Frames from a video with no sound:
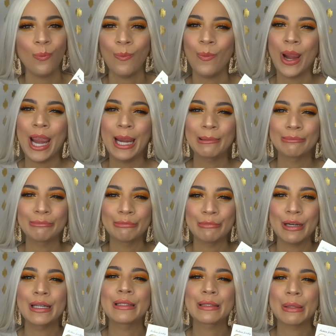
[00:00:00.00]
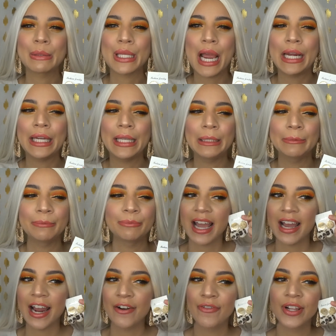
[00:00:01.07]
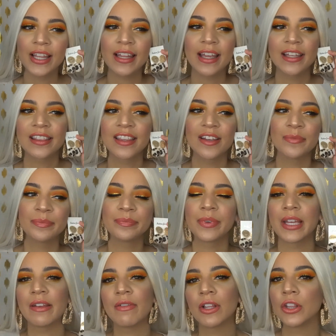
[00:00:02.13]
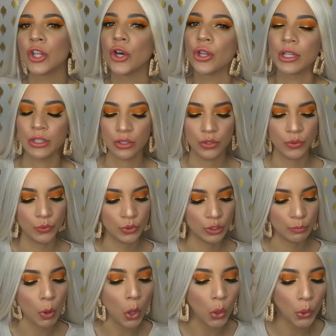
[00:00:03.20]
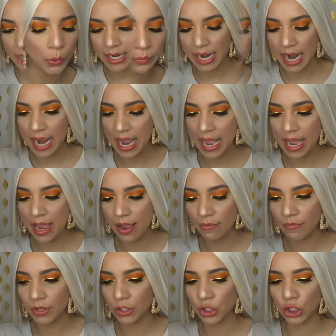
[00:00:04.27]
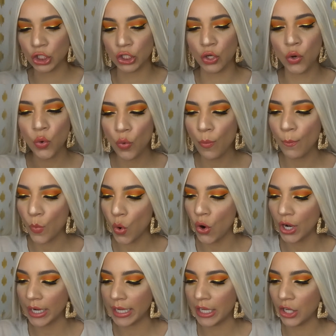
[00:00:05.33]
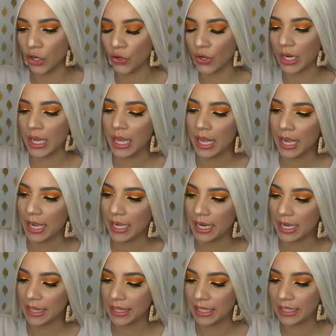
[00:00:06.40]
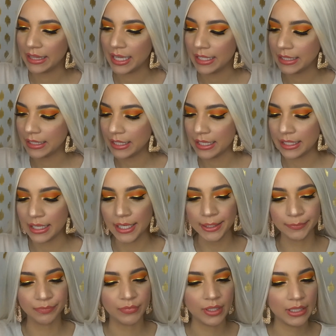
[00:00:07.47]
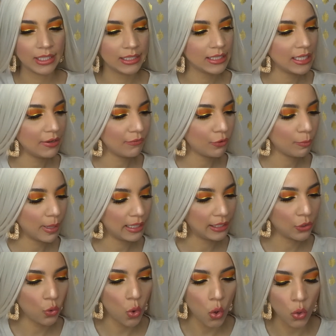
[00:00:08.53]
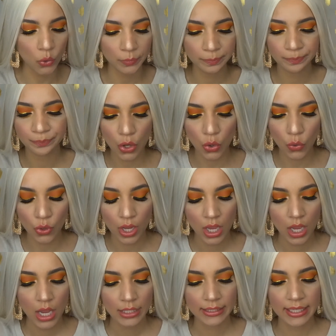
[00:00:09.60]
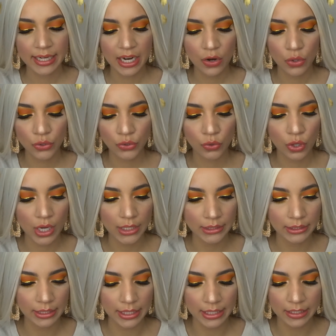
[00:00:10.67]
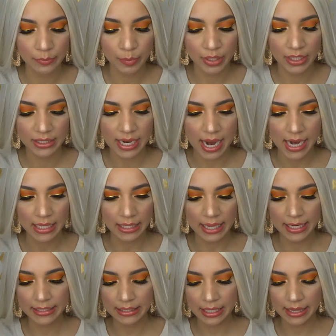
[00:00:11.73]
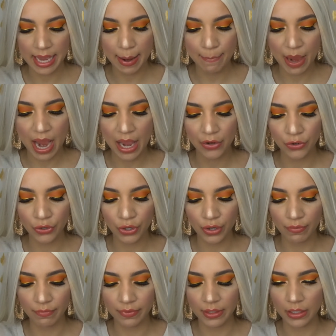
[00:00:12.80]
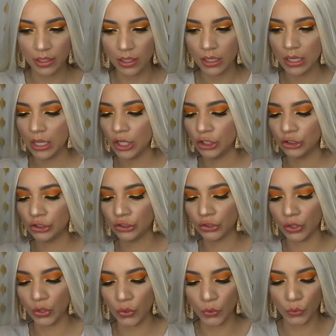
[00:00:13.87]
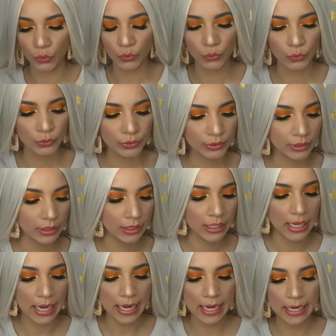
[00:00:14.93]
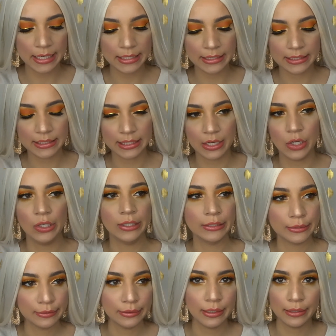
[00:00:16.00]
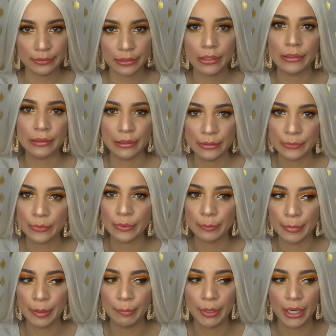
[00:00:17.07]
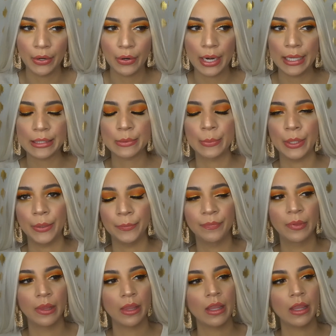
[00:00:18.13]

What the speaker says: why are you so tiny? Yeah, I really like them, even though they're too small. And I have 2 more here, and I think that's it. Yeah, I think that's it for my little haul. So then I also got these because I liked that pattern of the circles, and honestly, I thought these were a bit bigger as well.